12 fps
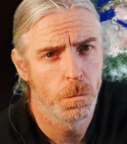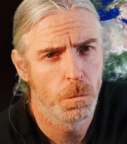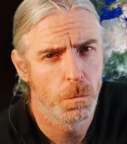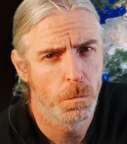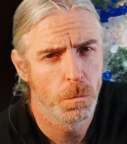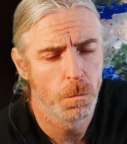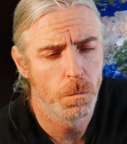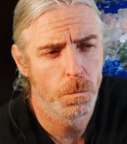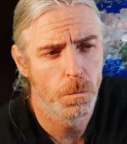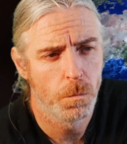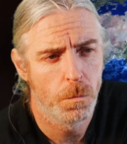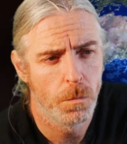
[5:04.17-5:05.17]

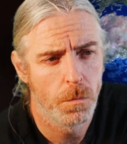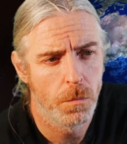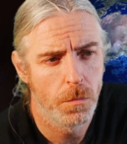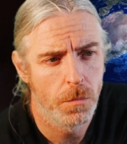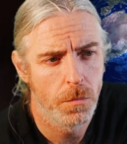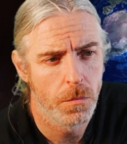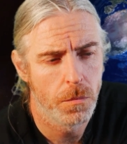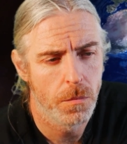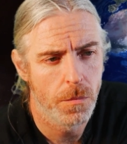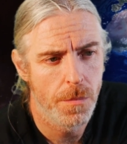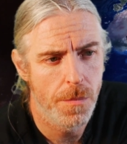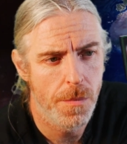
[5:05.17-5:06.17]

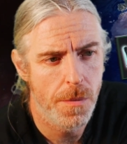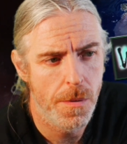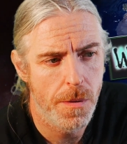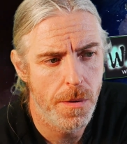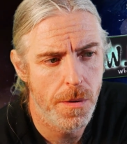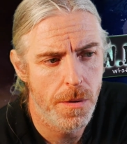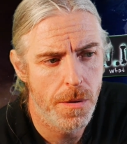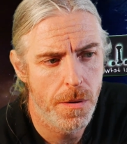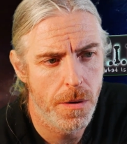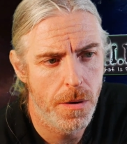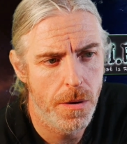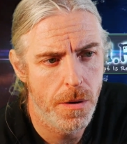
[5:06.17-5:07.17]

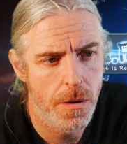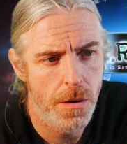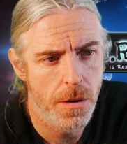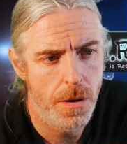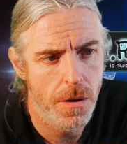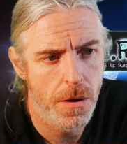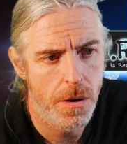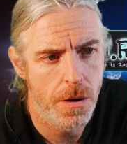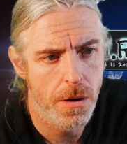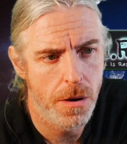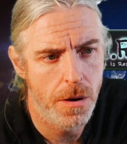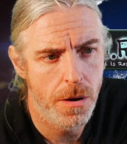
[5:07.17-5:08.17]

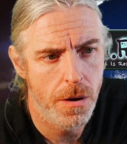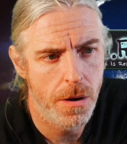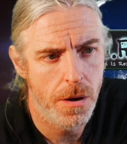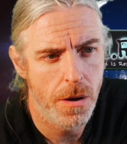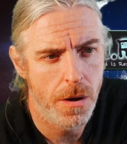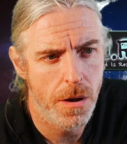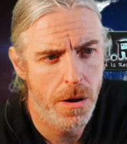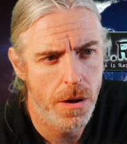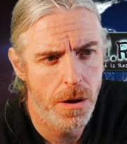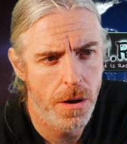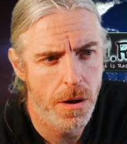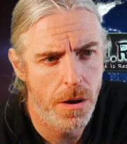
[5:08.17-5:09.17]

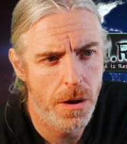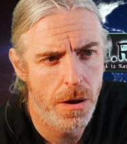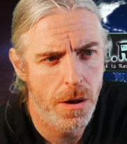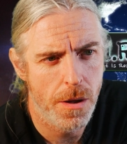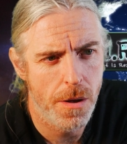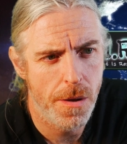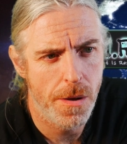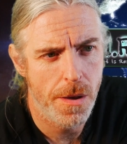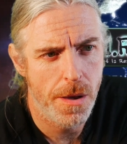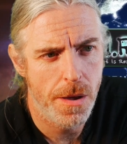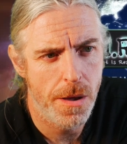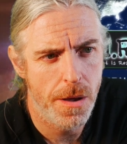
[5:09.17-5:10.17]

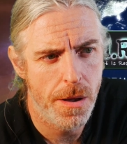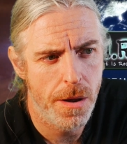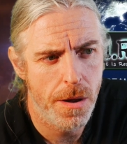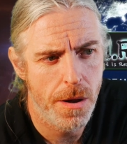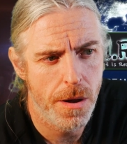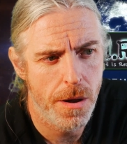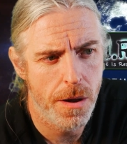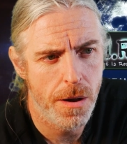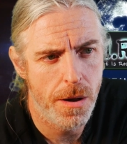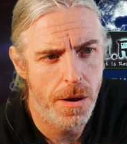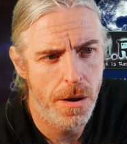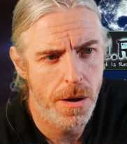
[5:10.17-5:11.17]

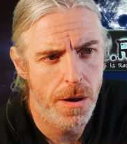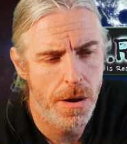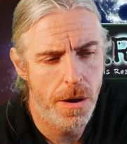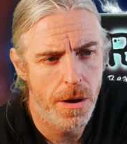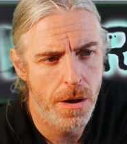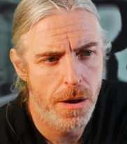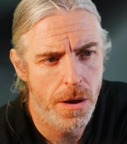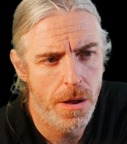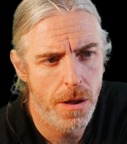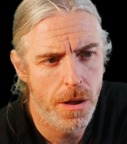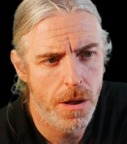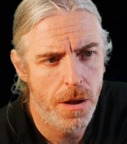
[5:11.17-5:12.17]
(silent)